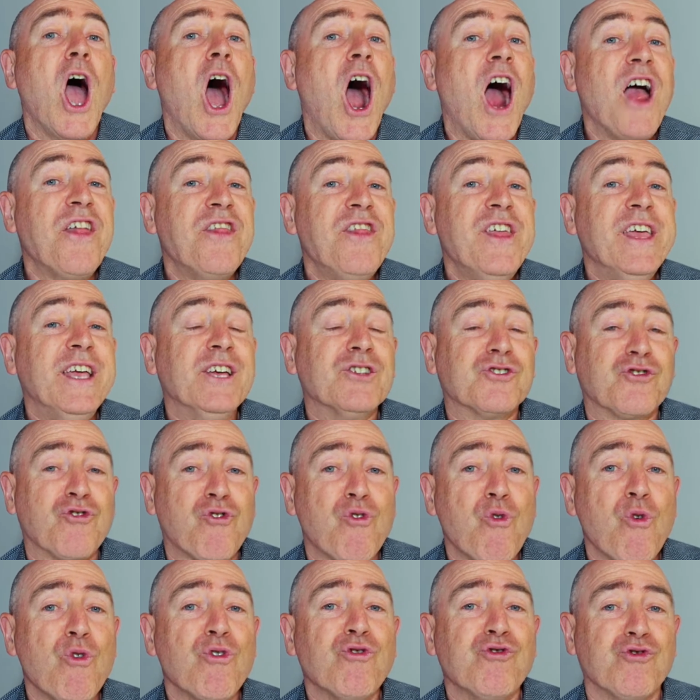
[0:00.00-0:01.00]
I think it's
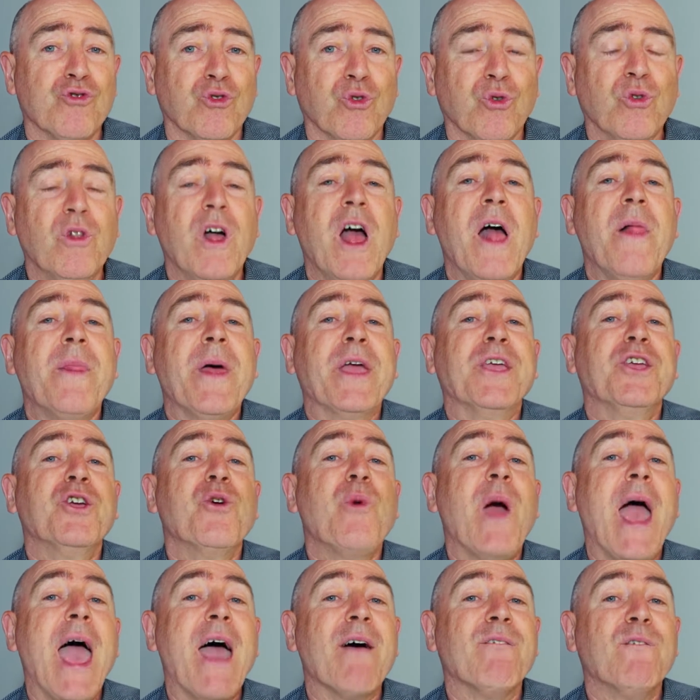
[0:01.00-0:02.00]
crucial that you
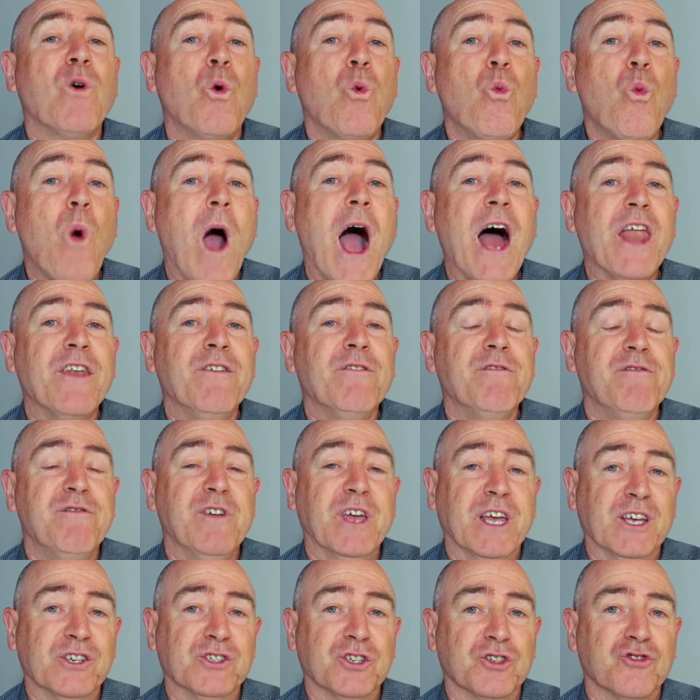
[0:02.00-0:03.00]
have 1
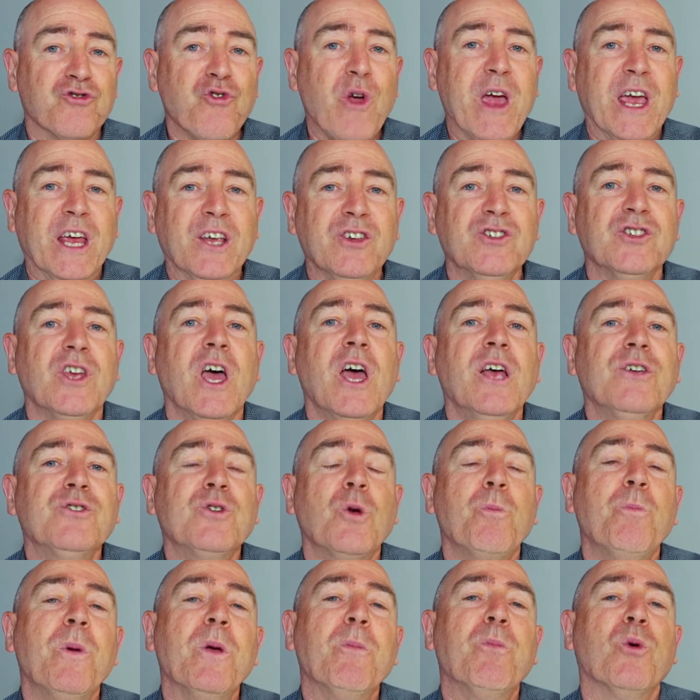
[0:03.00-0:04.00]
fixed address
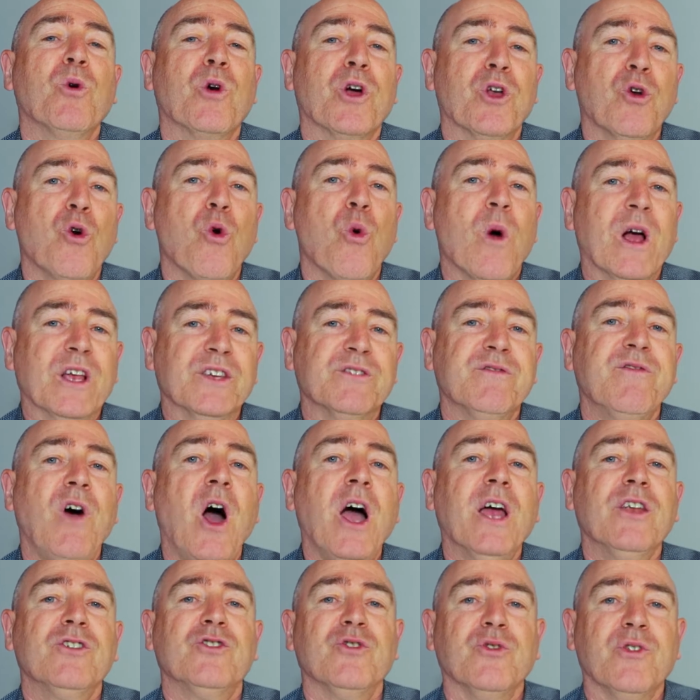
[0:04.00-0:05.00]
so people can always
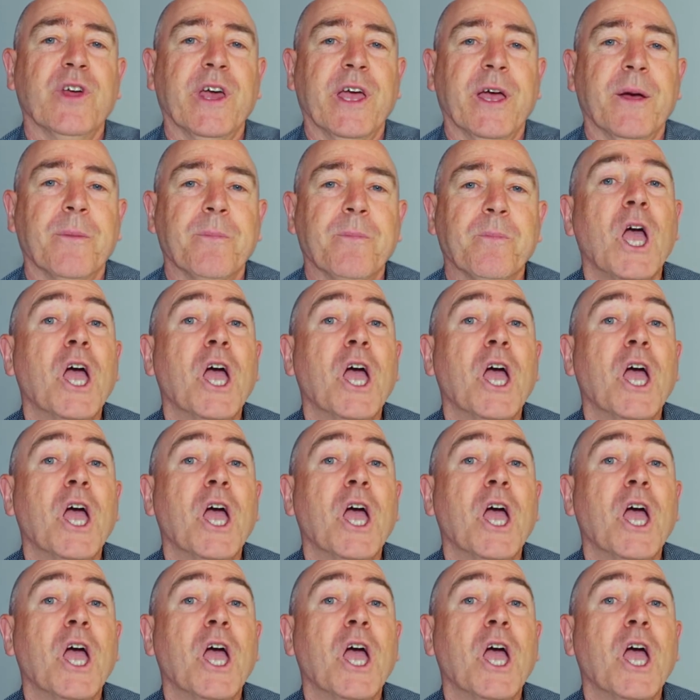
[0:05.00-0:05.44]
find you there.